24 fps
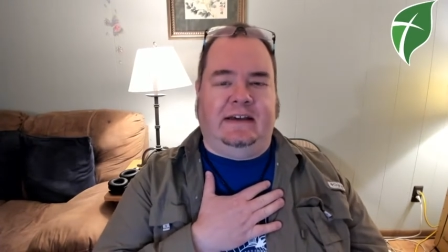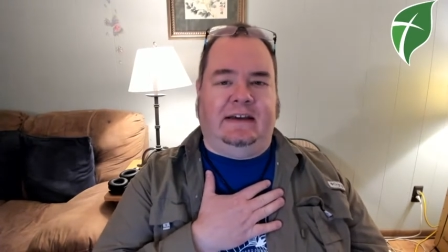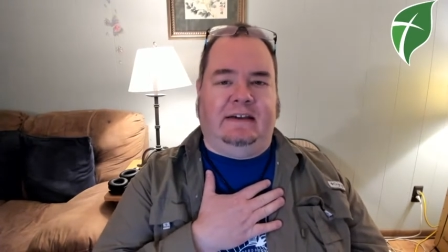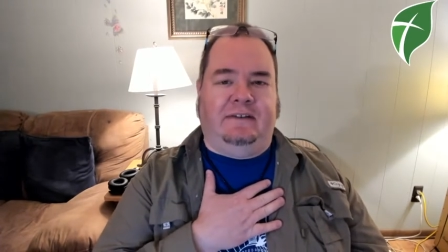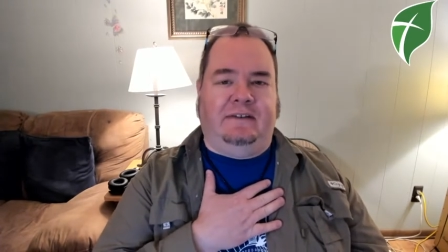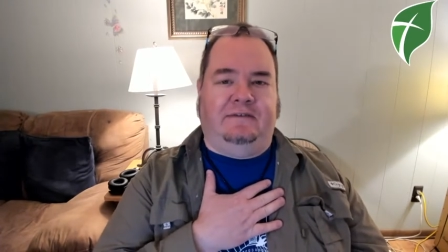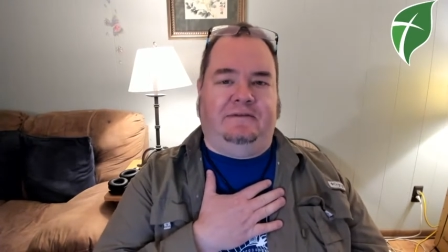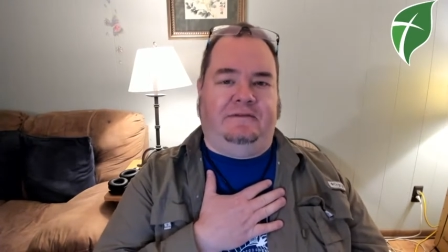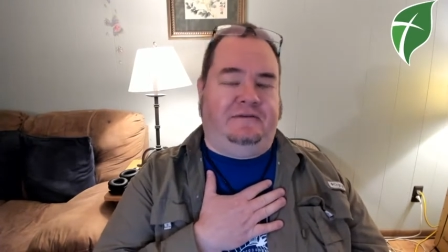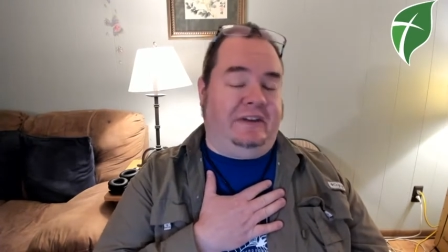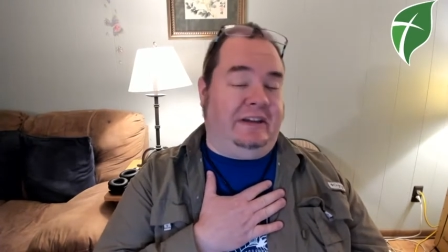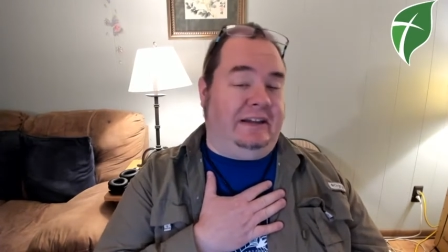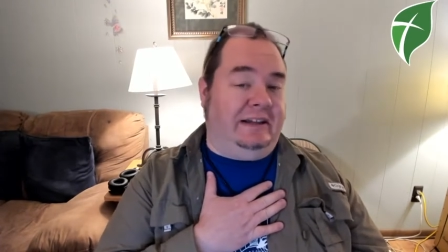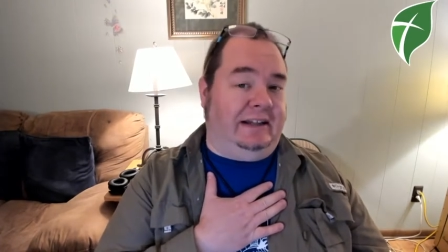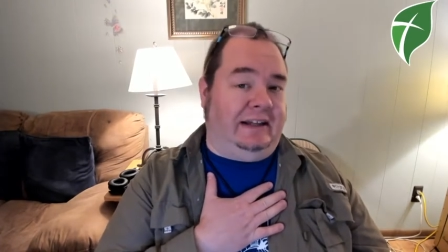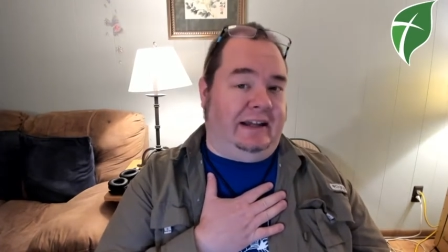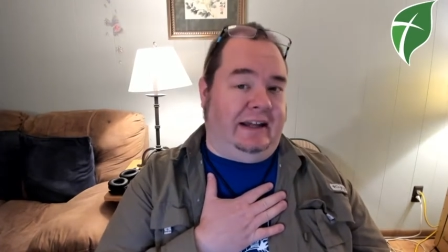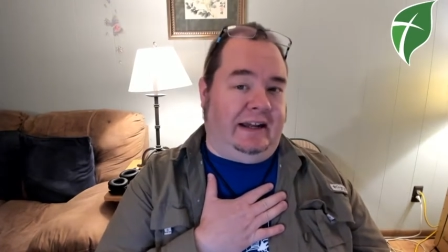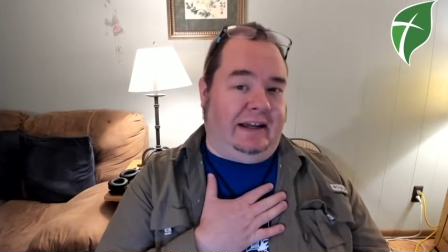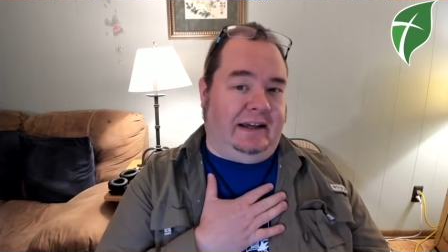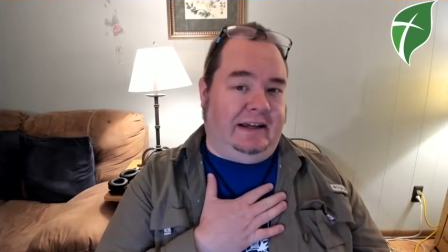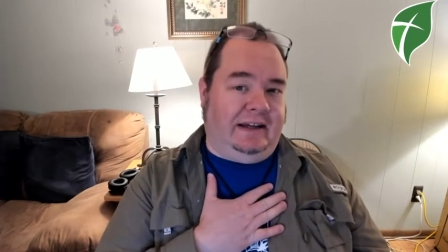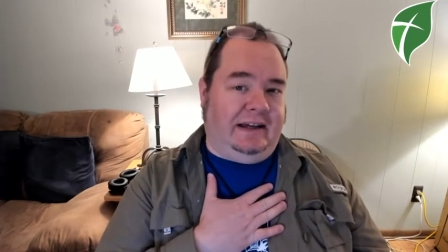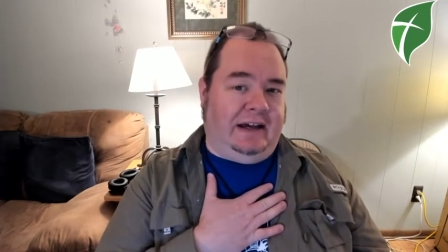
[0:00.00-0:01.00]

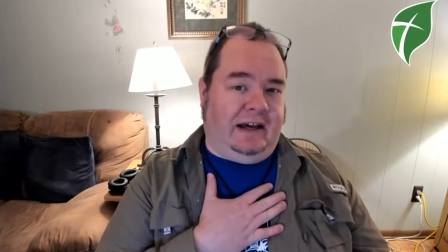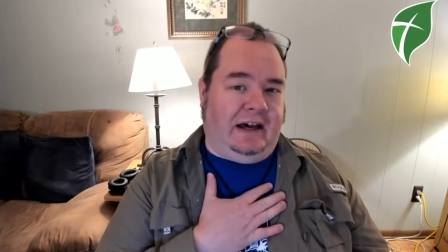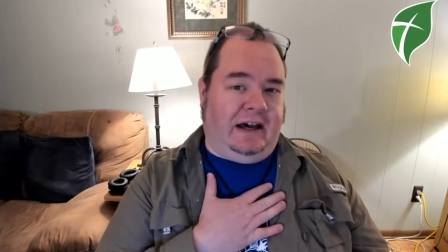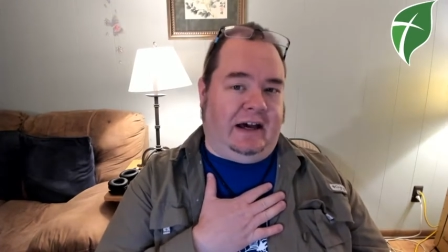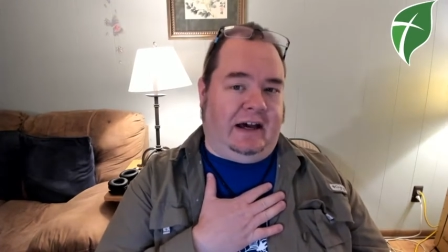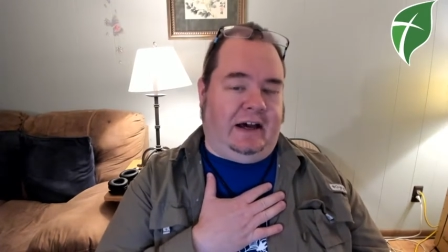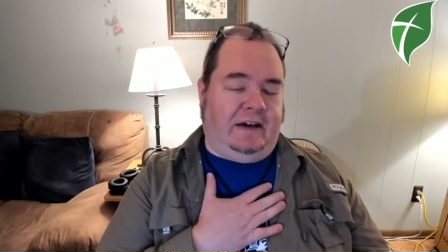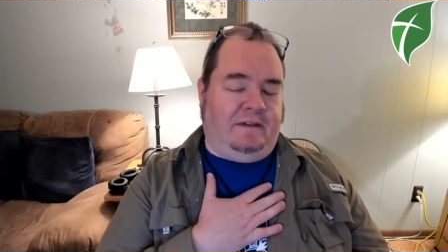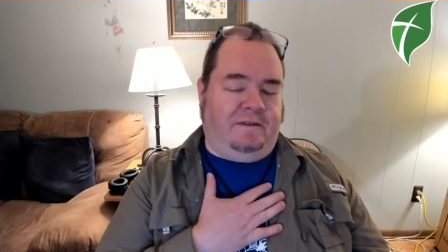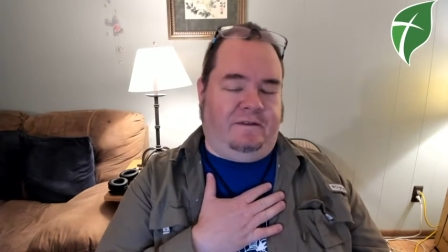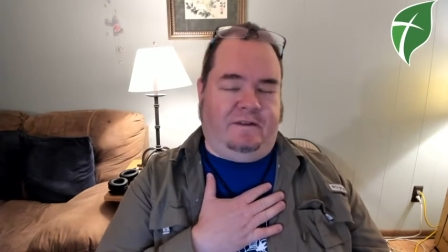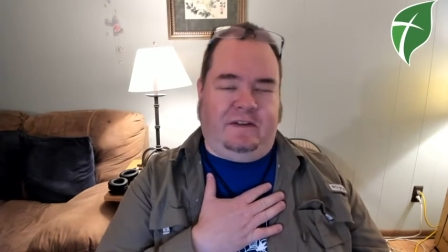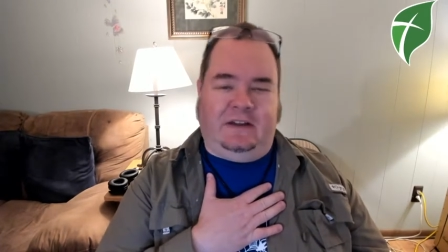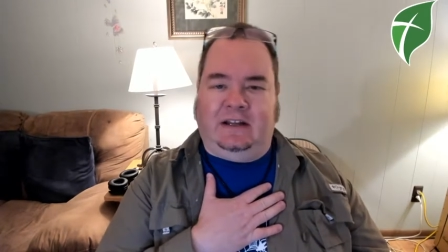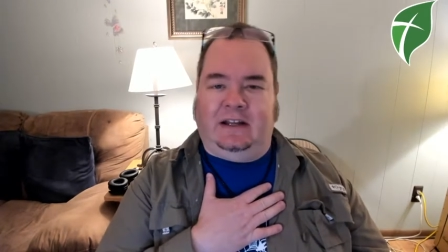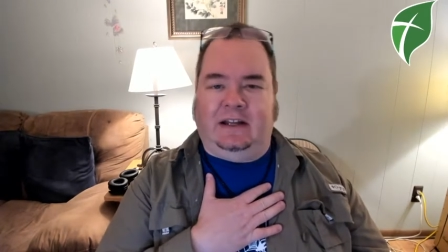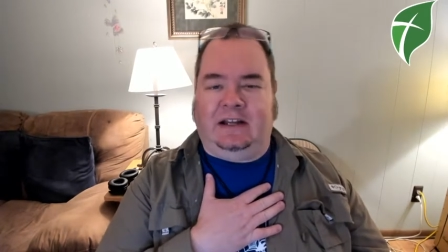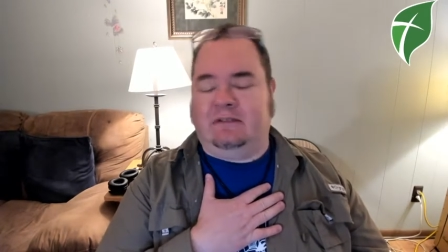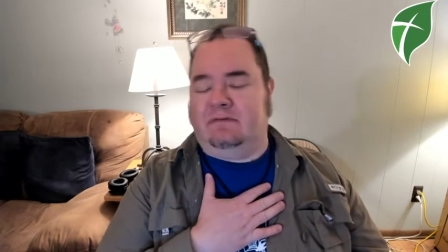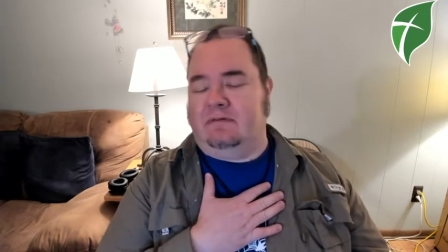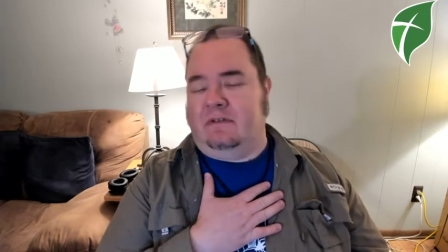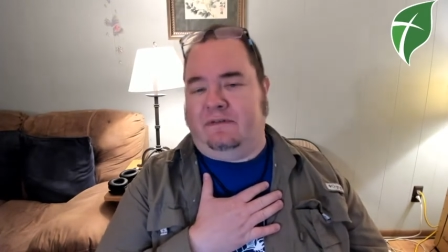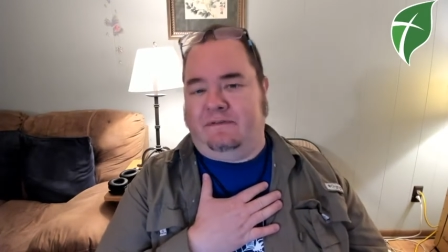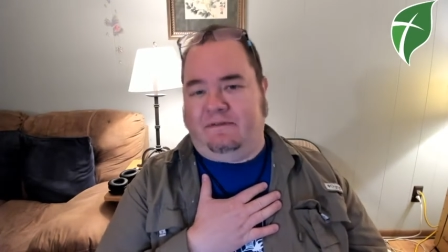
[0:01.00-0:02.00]
feeling, uh, a feeling
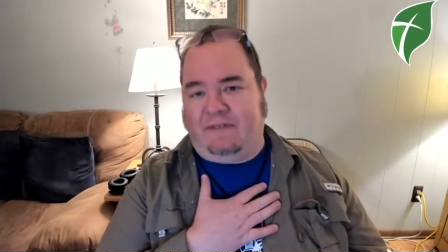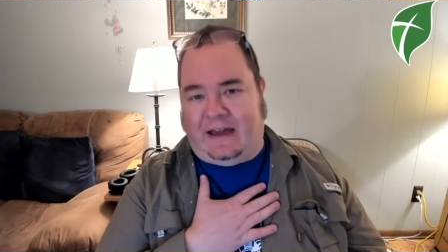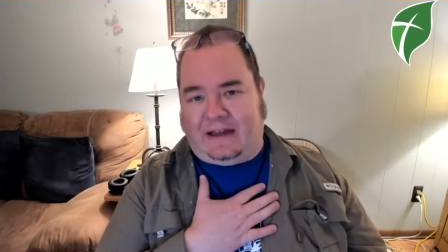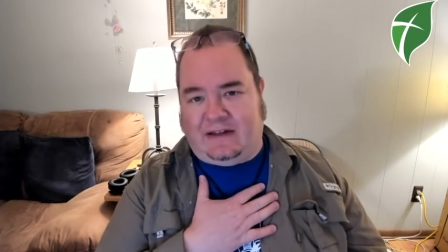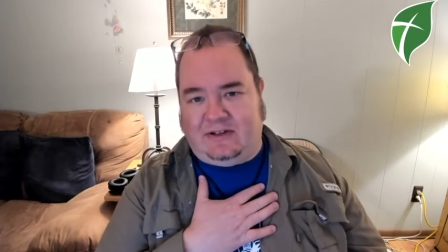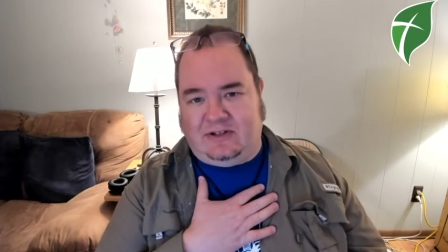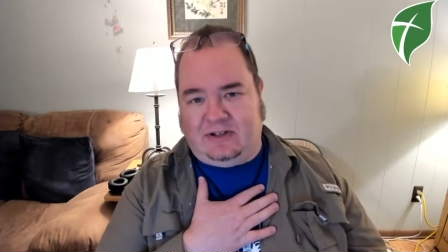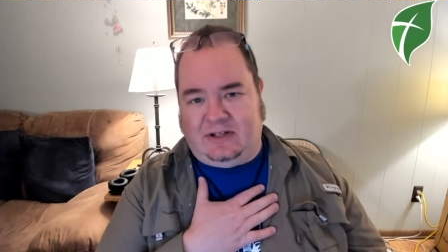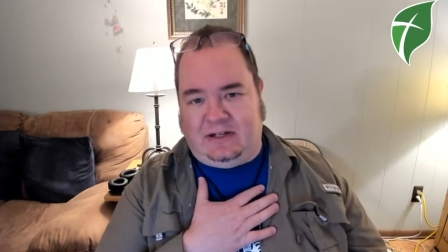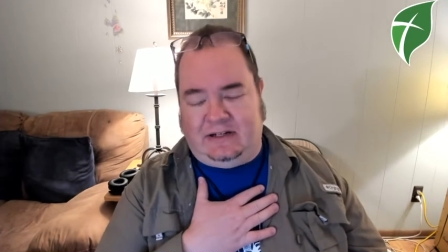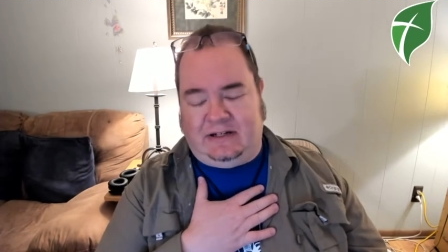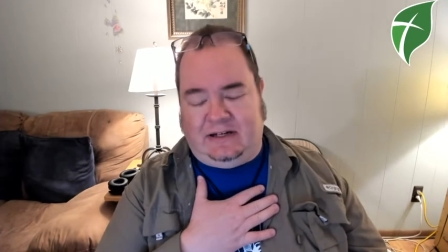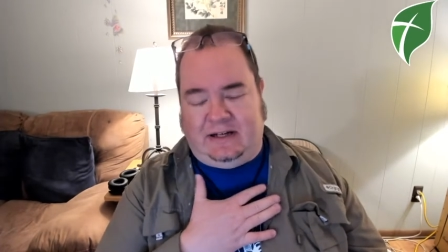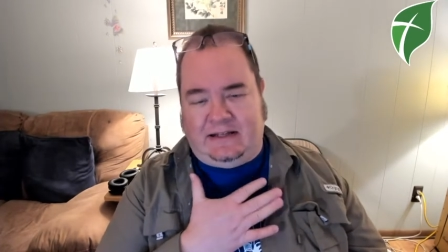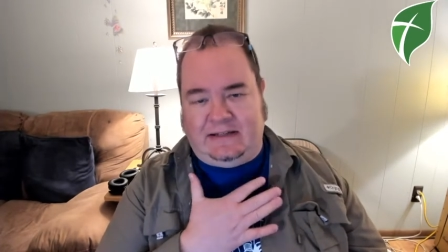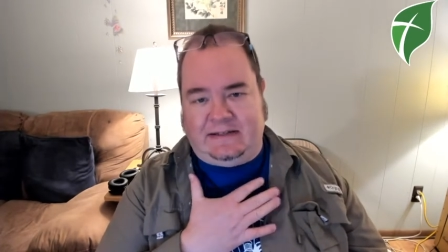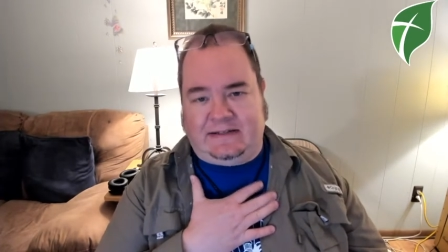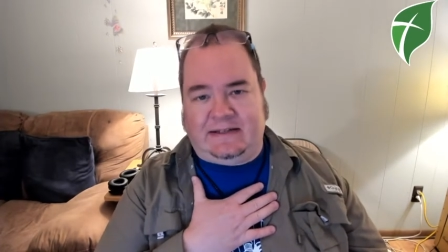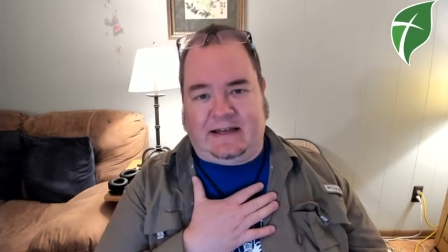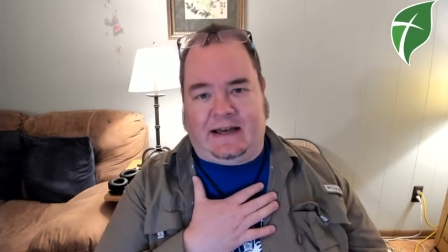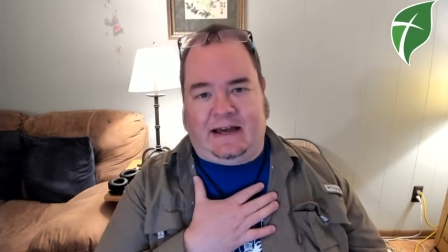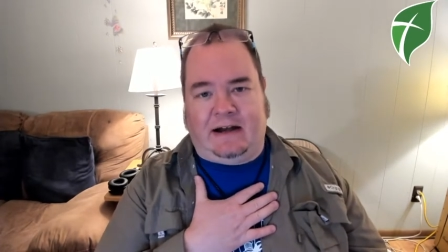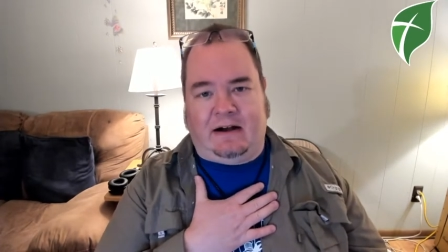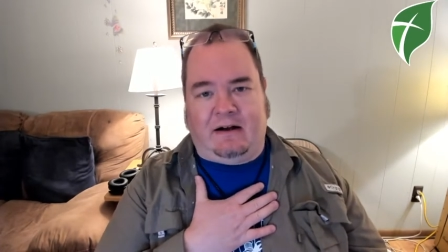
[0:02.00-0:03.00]
of affection
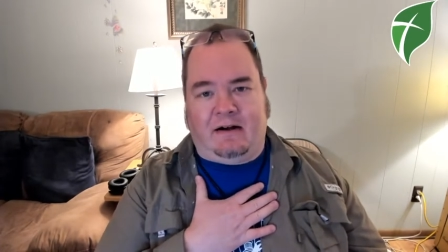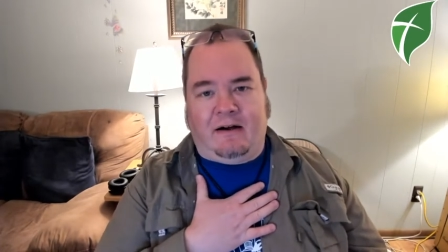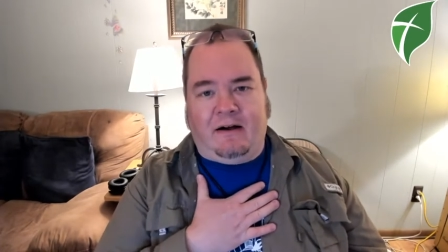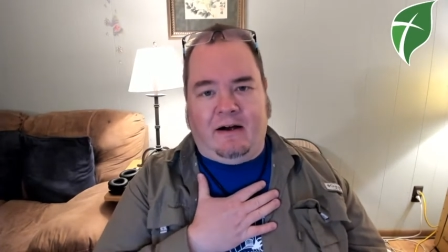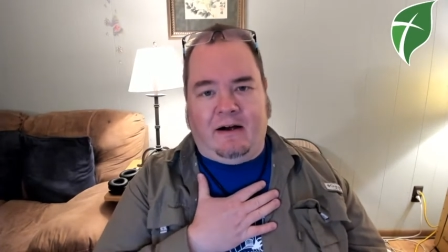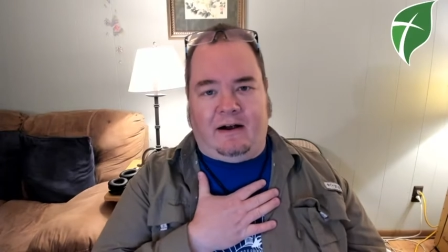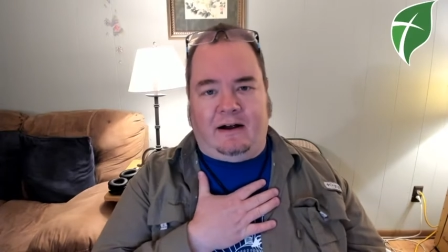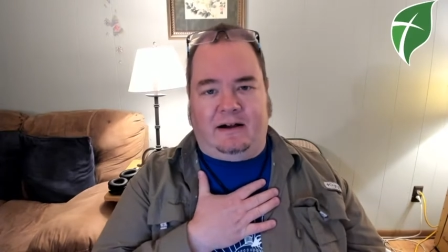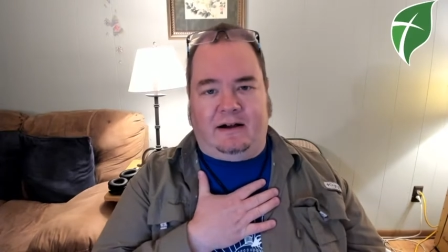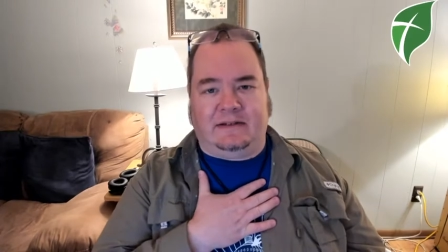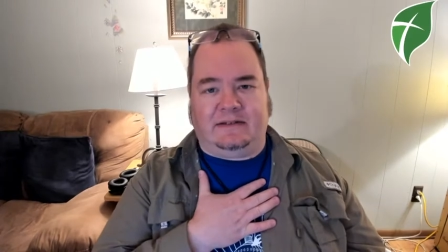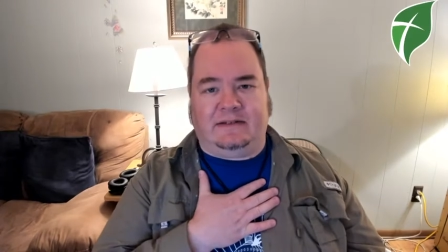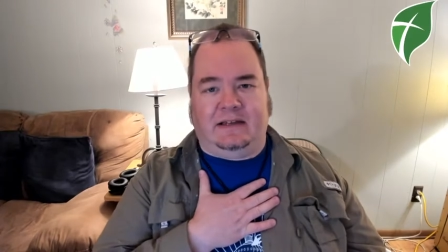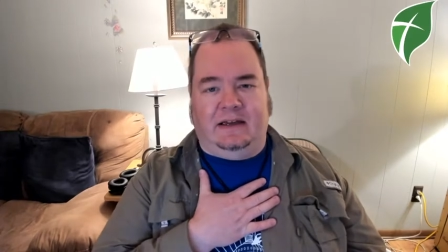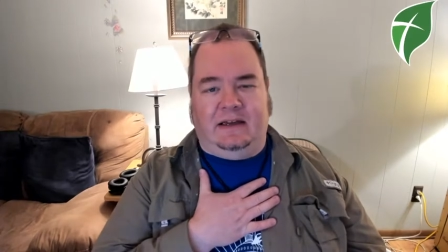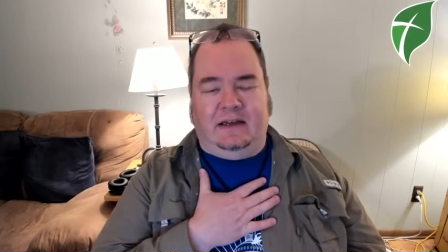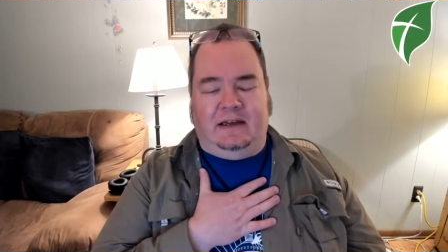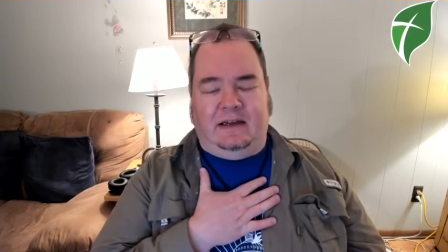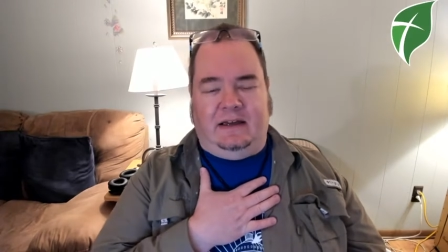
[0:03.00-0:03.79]
inside our hearts